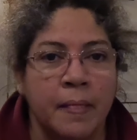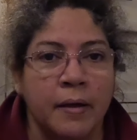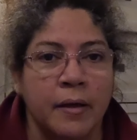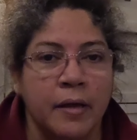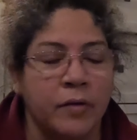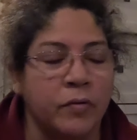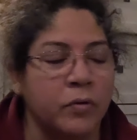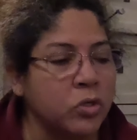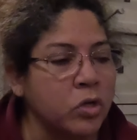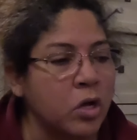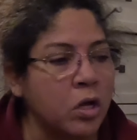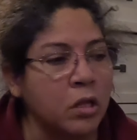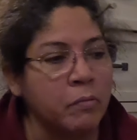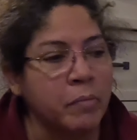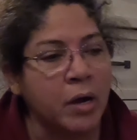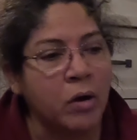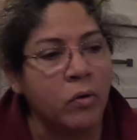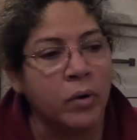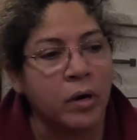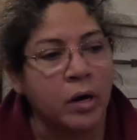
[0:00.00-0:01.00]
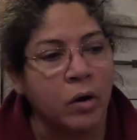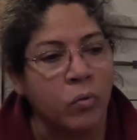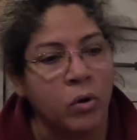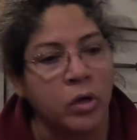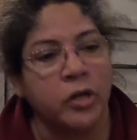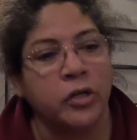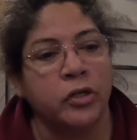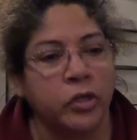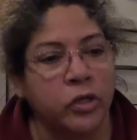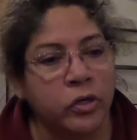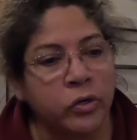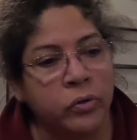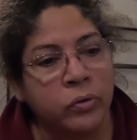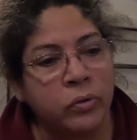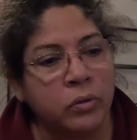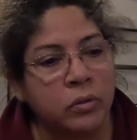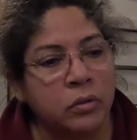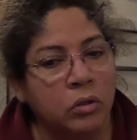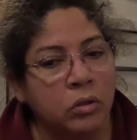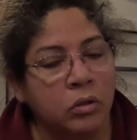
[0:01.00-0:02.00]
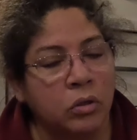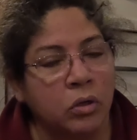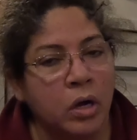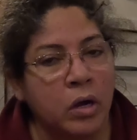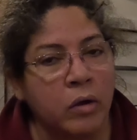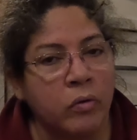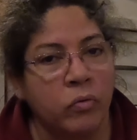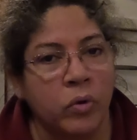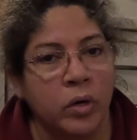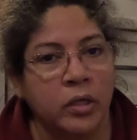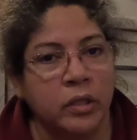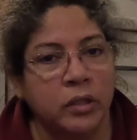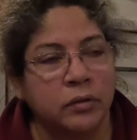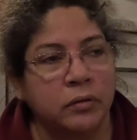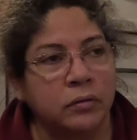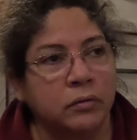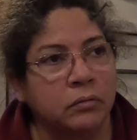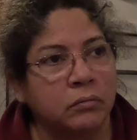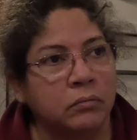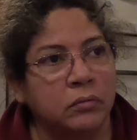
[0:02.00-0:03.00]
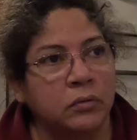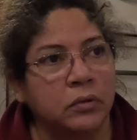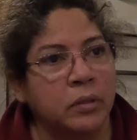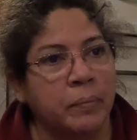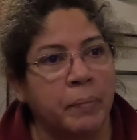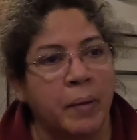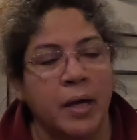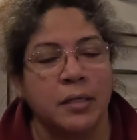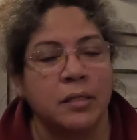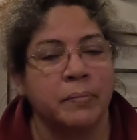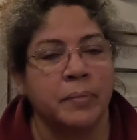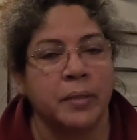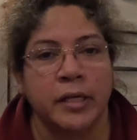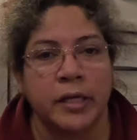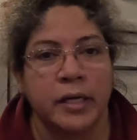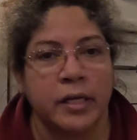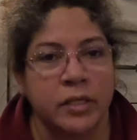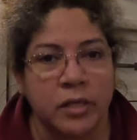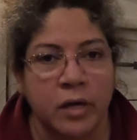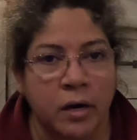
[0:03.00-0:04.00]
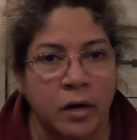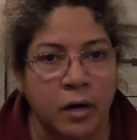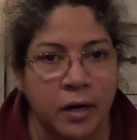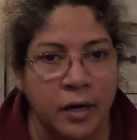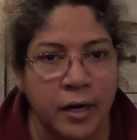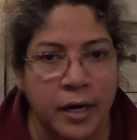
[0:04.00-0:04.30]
It was all about what I want to do and what the possibilities are.